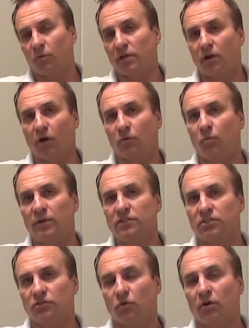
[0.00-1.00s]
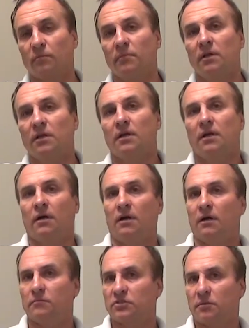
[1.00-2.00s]
hard windstorm,
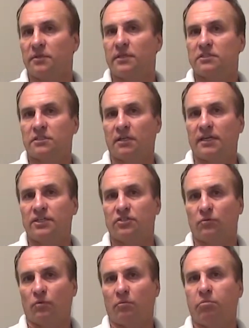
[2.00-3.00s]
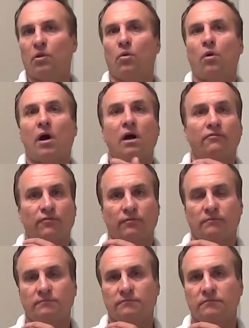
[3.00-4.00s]
some of the insulation will blow off
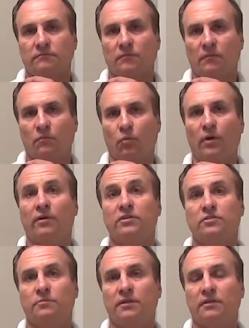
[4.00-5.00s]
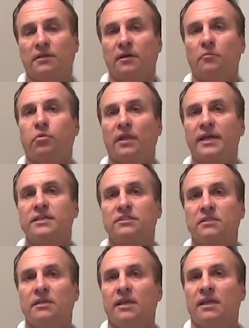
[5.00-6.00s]
where it's been
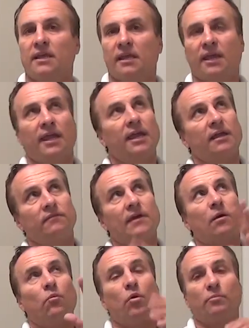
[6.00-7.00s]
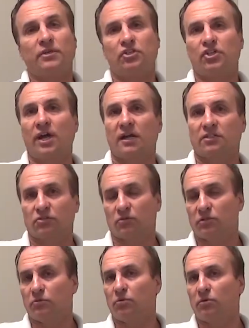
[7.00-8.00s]
placed, and that won't be checked. So
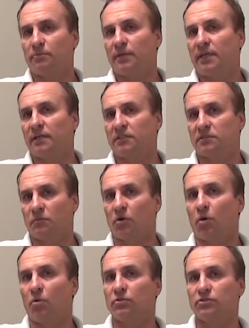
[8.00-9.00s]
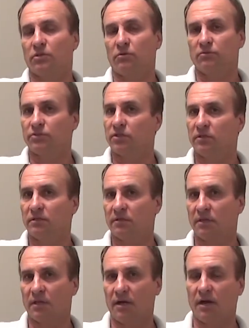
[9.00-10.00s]
you will be getting some cold zones
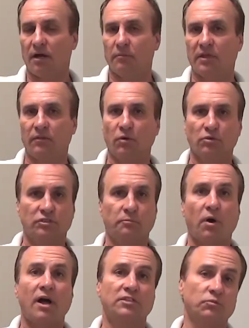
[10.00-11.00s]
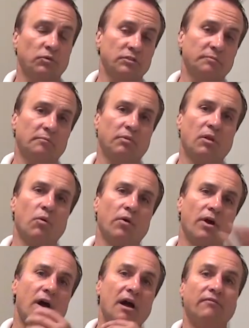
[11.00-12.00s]
in those spots where it's been blowing
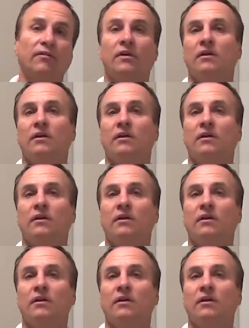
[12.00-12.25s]
off.